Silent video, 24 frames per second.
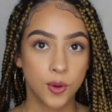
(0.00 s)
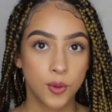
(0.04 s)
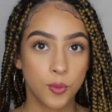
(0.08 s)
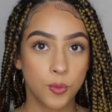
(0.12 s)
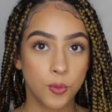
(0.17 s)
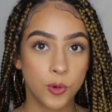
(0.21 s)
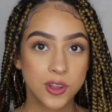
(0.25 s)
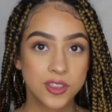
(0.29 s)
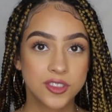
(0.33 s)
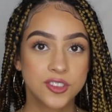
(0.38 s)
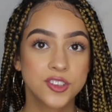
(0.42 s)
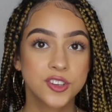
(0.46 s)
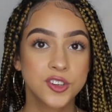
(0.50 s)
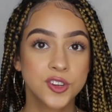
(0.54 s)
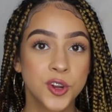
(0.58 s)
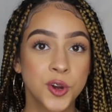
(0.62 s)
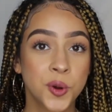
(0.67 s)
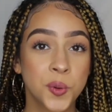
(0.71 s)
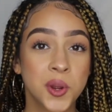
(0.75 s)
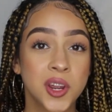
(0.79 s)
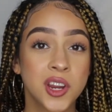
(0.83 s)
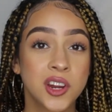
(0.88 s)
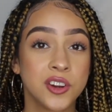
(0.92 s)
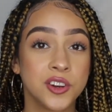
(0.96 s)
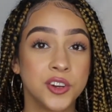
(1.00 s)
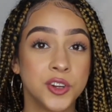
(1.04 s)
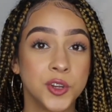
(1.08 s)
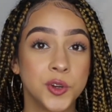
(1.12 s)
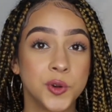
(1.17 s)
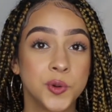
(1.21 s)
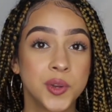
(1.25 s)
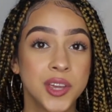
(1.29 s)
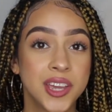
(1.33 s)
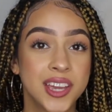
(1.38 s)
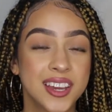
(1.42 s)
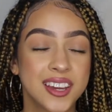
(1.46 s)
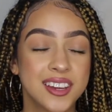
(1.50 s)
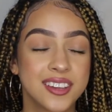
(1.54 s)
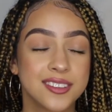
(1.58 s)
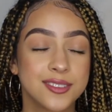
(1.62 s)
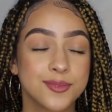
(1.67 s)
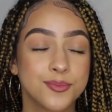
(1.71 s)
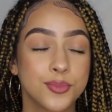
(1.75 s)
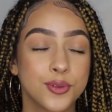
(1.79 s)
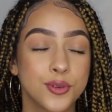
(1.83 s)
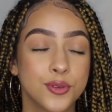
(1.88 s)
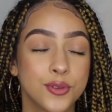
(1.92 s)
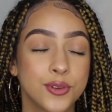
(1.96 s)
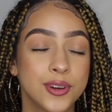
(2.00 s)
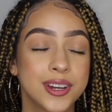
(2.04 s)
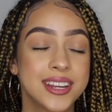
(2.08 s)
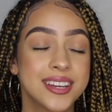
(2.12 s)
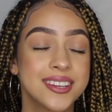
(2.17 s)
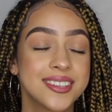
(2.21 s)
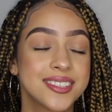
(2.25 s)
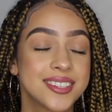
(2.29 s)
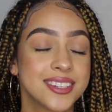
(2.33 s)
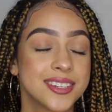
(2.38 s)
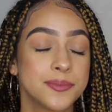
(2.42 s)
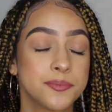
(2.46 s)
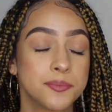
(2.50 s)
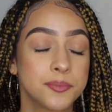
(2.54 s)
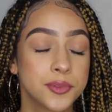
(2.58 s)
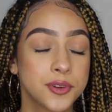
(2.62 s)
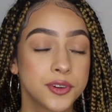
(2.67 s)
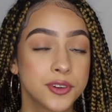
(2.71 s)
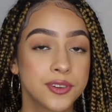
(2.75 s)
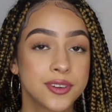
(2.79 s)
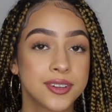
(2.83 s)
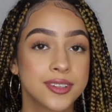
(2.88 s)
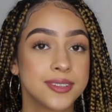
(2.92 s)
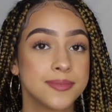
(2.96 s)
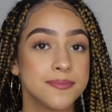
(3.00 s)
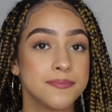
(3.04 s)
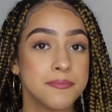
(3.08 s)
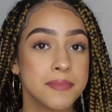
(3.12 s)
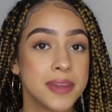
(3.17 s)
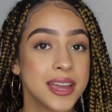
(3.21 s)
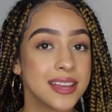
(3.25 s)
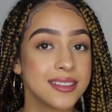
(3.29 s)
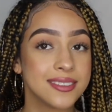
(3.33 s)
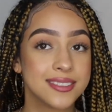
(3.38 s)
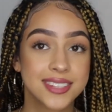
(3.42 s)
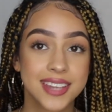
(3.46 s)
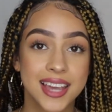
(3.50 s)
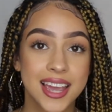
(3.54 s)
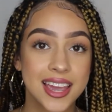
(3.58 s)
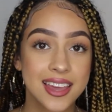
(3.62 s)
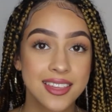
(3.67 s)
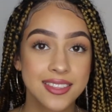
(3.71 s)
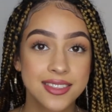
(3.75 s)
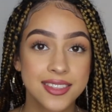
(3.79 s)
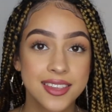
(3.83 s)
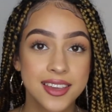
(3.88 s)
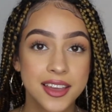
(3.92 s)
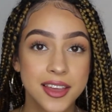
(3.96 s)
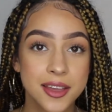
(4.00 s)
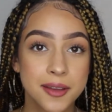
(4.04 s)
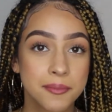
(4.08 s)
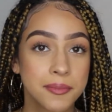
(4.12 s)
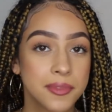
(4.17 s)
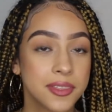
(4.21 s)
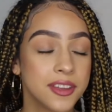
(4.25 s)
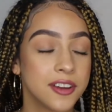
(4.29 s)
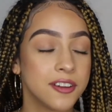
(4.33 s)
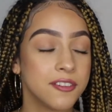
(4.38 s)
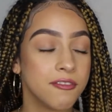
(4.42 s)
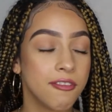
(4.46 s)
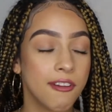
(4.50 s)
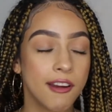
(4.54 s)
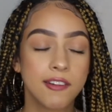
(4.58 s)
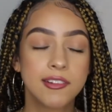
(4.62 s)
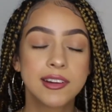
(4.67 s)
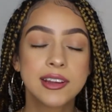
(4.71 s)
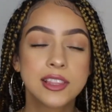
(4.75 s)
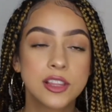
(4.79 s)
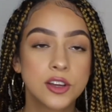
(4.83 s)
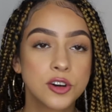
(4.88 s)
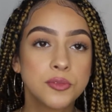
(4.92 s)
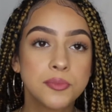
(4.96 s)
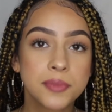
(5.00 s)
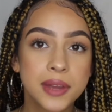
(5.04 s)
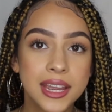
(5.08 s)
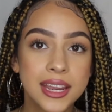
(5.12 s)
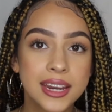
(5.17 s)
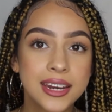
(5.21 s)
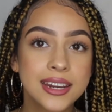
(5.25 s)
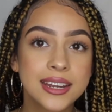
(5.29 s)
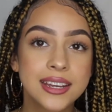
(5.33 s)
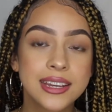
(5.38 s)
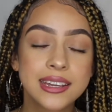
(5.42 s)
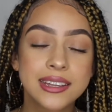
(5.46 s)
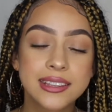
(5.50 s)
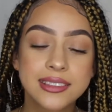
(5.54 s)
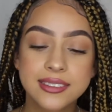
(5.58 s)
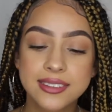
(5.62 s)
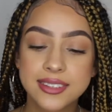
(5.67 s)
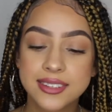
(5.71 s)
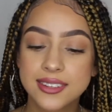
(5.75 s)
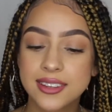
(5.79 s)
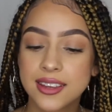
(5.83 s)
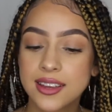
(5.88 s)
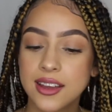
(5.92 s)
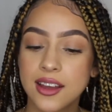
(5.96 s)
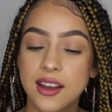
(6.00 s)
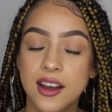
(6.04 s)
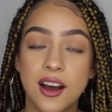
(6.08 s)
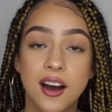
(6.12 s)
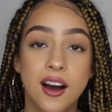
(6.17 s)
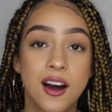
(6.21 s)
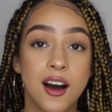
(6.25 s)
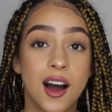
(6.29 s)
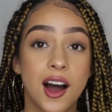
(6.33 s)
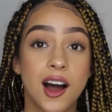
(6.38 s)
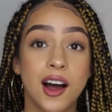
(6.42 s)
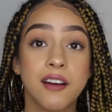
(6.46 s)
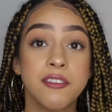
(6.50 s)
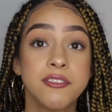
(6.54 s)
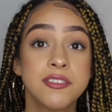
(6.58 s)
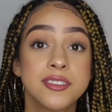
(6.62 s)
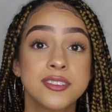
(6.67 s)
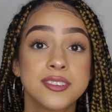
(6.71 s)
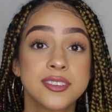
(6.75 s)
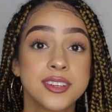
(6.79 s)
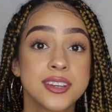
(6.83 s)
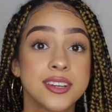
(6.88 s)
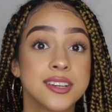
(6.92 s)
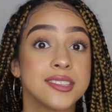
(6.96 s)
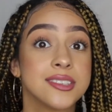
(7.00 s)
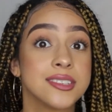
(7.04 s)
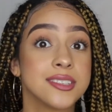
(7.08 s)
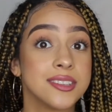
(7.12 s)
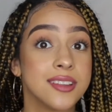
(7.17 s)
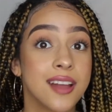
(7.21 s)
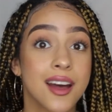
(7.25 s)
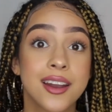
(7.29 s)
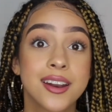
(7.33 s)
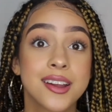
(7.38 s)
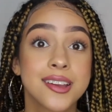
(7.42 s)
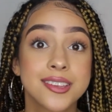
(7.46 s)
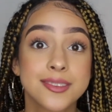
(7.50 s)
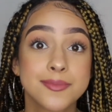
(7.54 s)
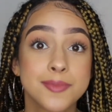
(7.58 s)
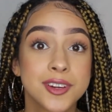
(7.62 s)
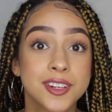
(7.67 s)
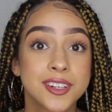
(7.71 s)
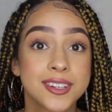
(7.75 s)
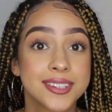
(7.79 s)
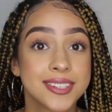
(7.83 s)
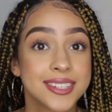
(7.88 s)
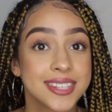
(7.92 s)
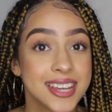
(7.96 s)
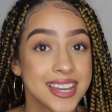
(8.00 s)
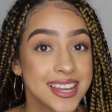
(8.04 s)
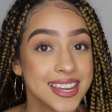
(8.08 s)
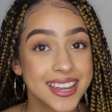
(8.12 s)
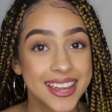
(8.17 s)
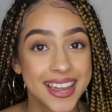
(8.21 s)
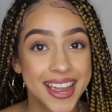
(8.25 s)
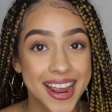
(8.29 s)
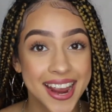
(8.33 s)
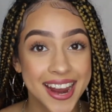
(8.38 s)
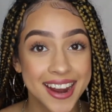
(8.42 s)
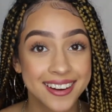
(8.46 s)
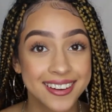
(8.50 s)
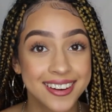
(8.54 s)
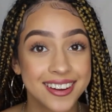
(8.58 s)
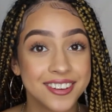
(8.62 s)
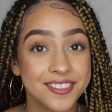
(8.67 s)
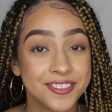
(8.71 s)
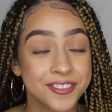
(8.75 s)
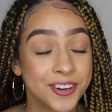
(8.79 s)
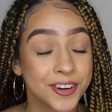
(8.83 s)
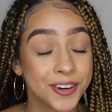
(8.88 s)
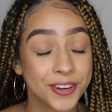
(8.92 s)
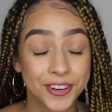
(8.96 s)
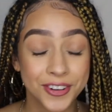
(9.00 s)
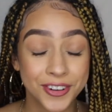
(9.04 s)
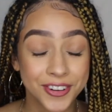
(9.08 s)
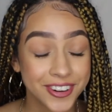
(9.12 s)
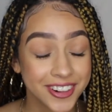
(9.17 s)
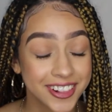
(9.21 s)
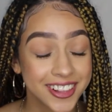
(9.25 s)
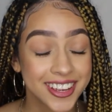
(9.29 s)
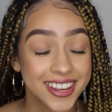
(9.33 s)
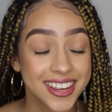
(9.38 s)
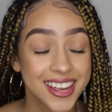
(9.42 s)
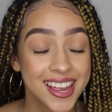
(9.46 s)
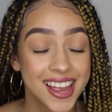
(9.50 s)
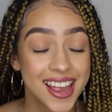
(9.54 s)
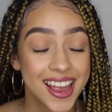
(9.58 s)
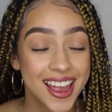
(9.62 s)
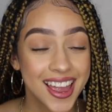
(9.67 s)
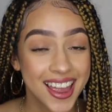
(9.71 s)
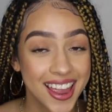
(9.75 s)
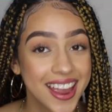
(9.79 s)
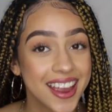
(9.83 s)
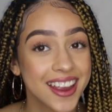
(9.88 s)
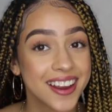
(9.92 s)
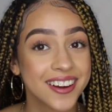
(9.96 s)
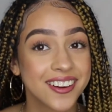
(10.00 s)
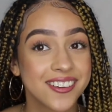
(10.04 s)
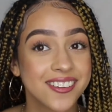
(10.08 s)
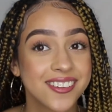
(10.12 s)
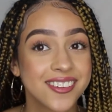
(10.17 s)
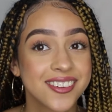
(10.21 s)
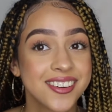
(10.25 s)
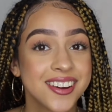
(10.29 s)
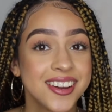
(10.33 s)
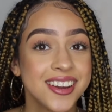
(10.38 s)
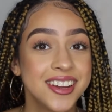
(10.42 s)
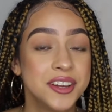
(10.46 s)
Once you know what you're doing, it's pretty simple to maintain them. They're very low maintenance. Obviously, it's not as much as taking care of curly hair.